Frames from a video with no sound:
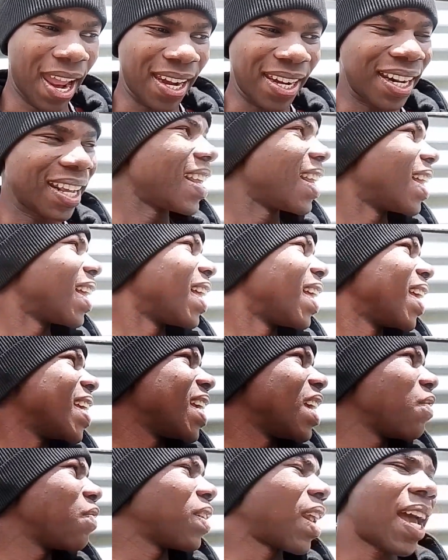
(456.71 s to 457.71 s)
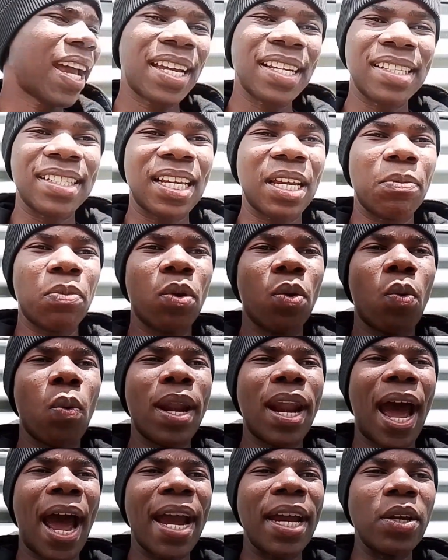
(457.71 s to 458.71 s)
And even I can say, bro, when